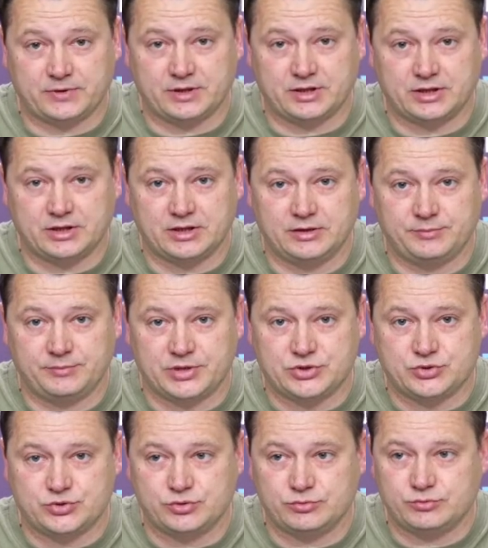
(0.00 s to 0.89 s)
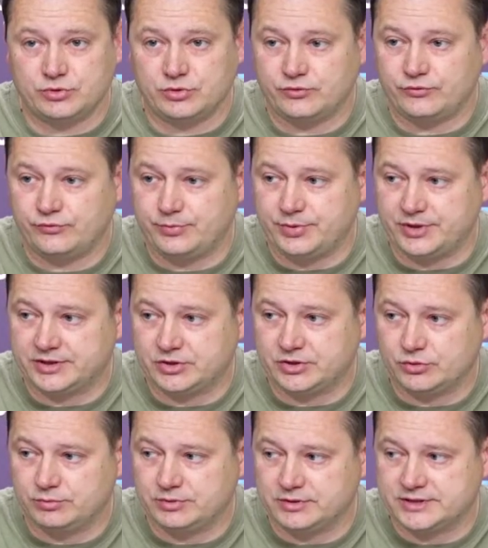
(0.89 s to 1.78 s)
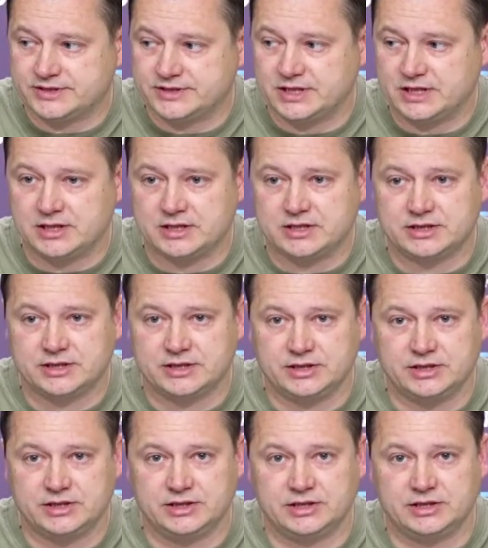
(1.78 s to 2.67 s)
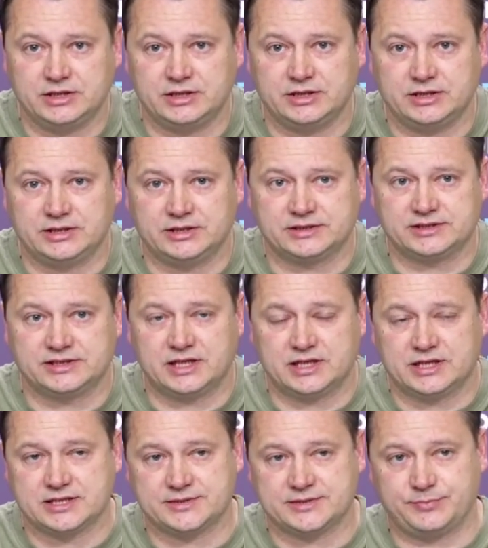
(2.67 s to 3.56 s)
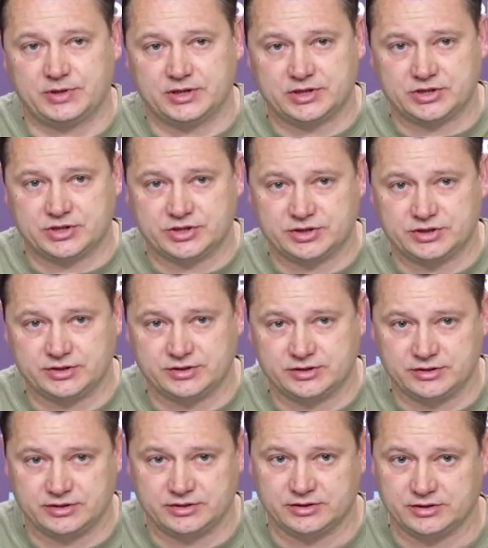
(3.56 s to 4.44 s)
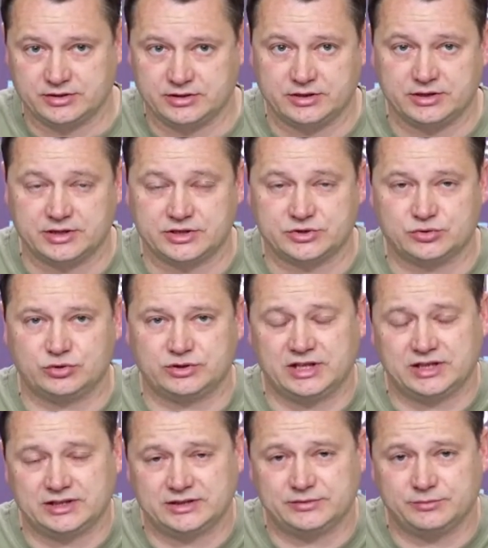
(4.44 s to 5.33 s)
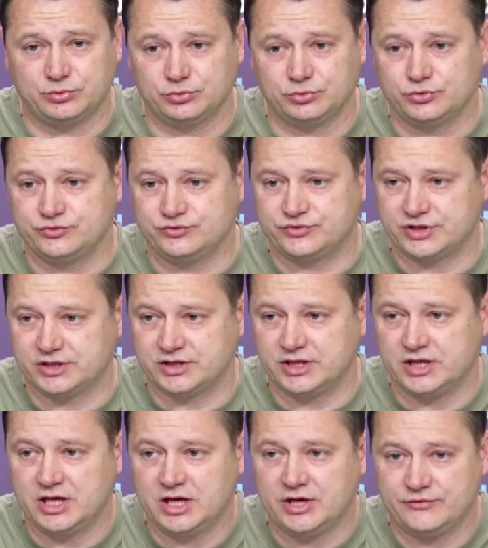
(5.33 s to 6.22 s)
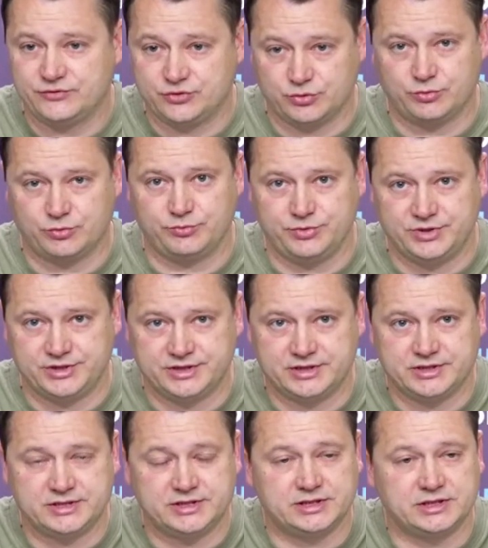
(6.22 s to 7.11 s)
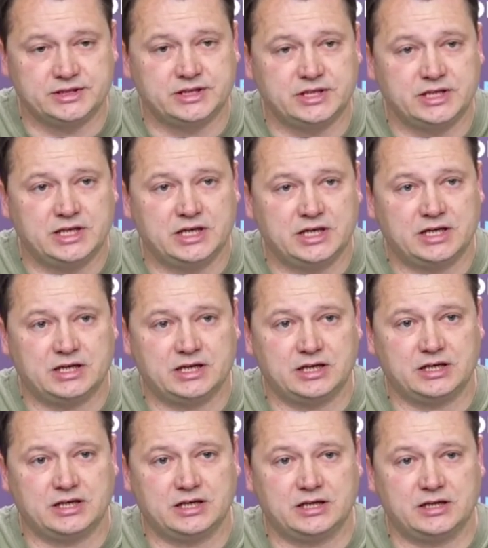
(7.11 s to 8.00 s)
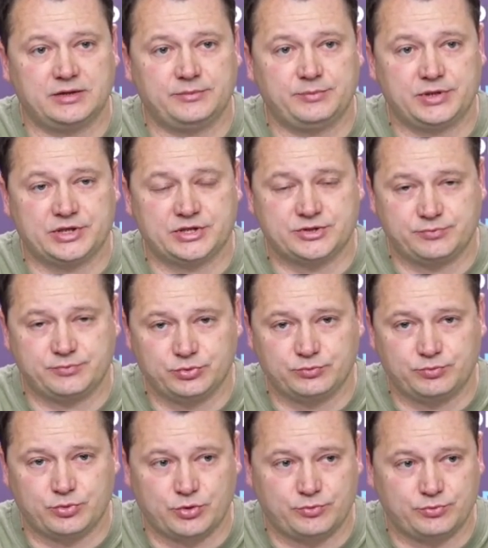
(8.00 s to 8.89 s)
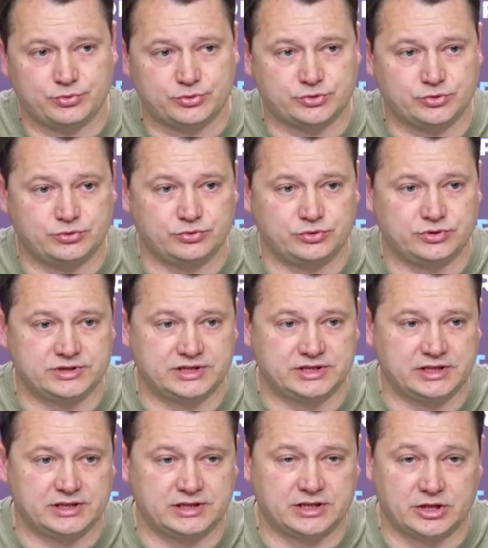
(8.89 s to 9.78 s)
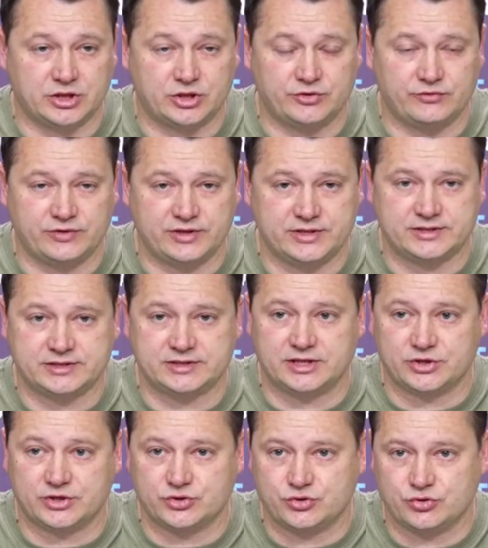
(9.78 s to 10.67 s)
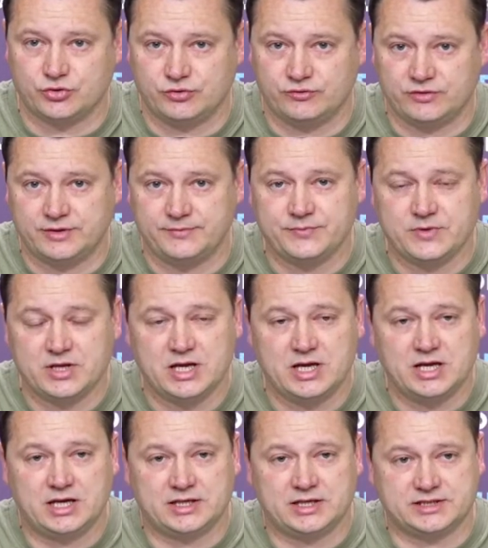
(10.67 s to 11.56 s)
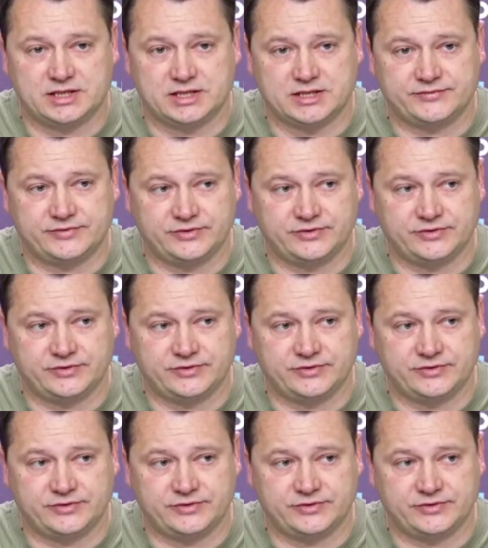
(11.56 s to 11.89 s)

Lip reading: our roads by people. So we work in 5 regions, and right now the first results will be available this month. The first crossing point is Kharkovets-Korchove.